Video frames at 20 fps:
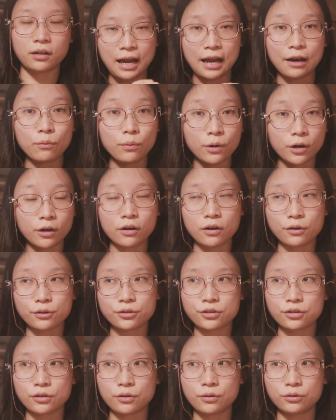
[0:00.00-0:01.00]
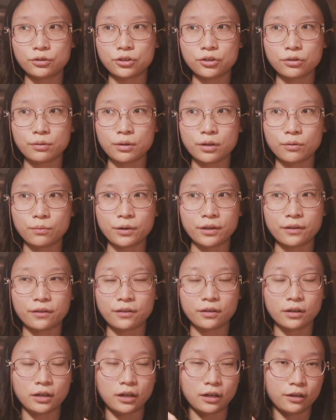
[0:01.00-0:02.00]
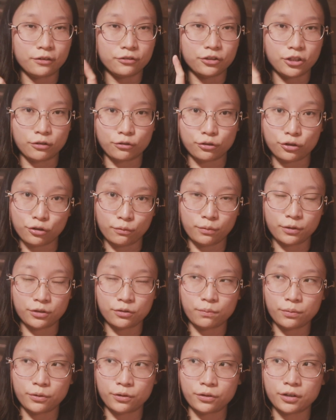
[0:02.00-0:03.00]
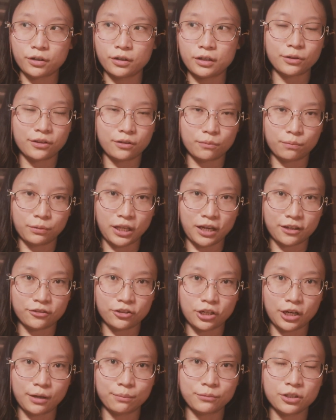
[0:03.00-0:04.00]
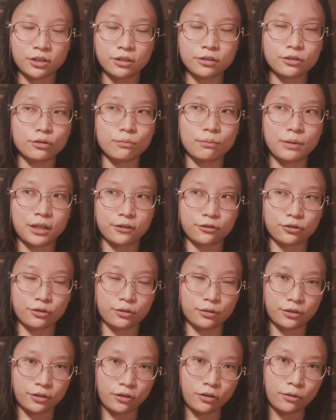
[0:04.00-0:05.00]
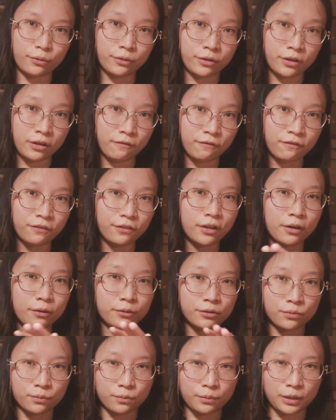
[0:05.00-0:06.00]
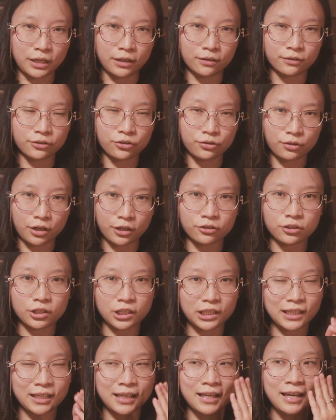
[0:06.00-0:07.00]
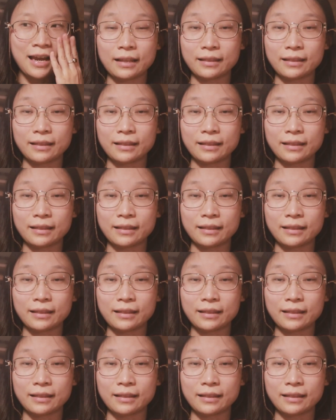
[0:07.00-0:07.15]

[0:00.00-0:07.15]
I will also do it with John Truby's book with the plot chapter to make sure the whole thing flows well structurally.